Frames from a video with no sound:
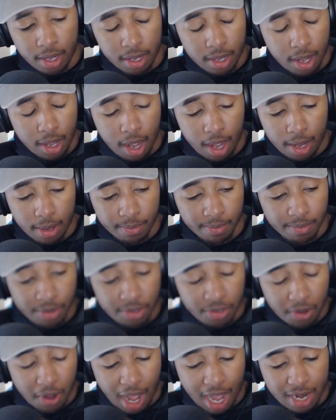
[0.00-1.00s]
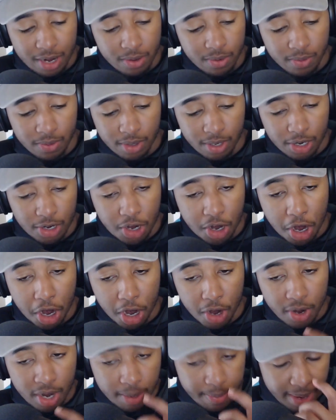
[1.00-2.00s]
So I don't
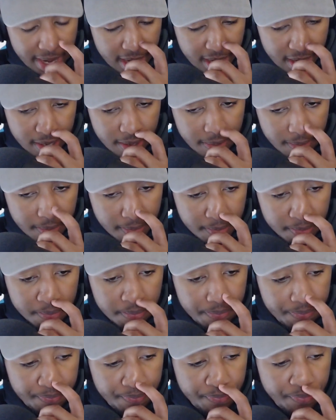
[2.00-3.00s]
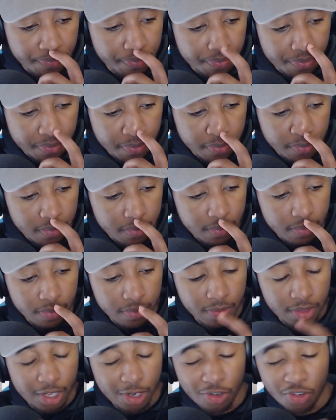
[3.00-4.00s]
Curry, man.
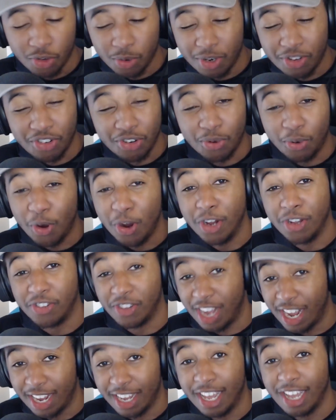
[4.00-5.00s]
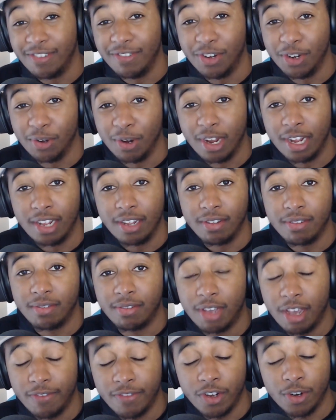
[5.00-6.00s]
There's a reason the Warriors got Kevin Durant.
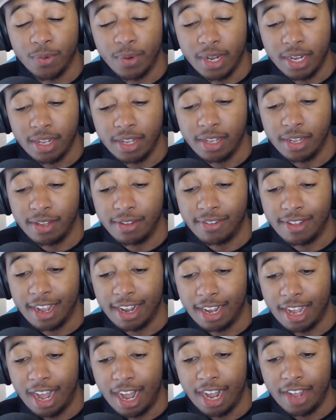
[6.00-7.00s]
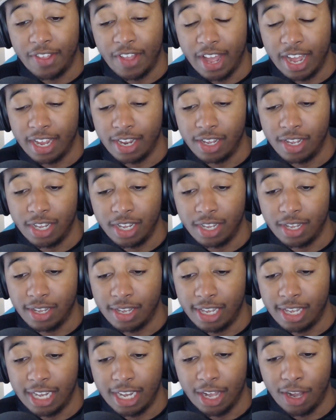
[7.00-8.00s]
Kevin Durant is that guy that he
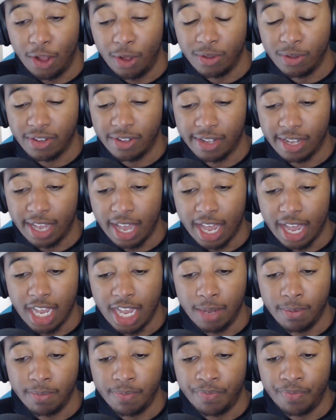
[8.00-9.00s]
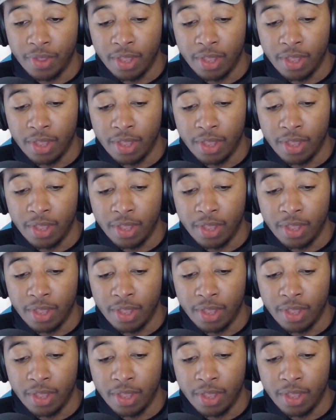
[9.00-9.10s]
closes the game.